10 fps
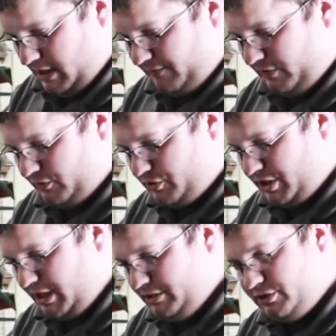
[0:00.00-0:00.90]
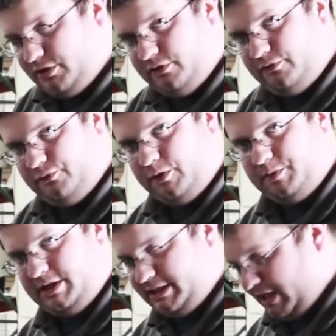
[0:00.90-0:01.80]
If they're changed
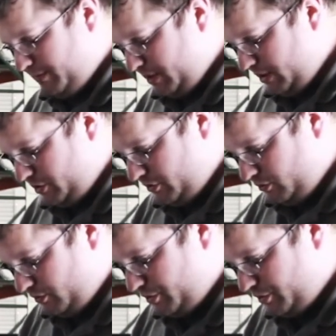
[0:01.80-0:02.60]
from contamination or